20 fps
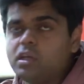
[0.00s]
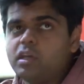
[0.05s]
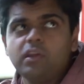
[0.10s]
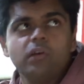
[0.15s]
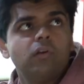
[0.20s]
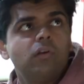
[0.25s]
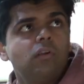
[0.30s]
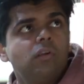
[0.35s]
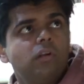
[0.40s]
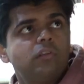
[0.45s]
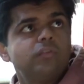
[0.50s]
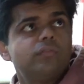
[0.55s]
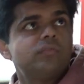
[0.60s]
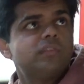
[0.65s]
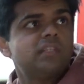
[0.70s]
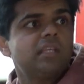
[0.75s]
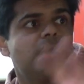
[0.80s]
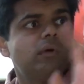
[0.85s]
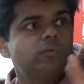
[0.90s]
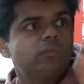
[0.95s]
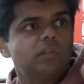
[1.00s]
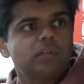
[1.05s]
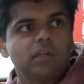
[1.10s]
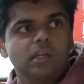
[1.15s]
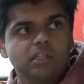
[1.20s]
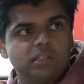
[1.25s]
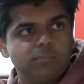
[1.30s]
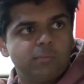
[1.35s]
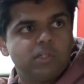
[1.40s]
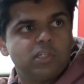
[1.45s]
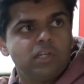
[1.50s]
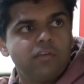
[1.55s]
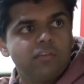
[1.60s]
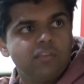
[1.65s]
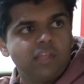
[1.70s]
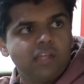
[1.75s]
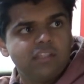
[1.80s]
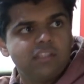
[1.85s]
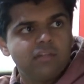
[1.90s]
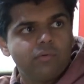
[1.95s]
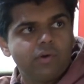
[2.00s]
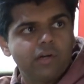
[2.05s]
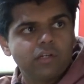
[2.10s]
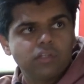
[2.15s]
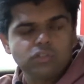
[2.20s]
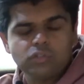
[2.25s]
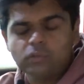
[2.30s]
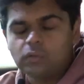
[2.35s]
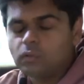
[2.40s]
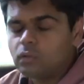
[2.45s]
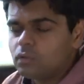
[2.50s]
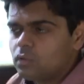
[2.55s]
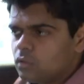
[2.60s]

I hear a lot of sound, especially in that direction.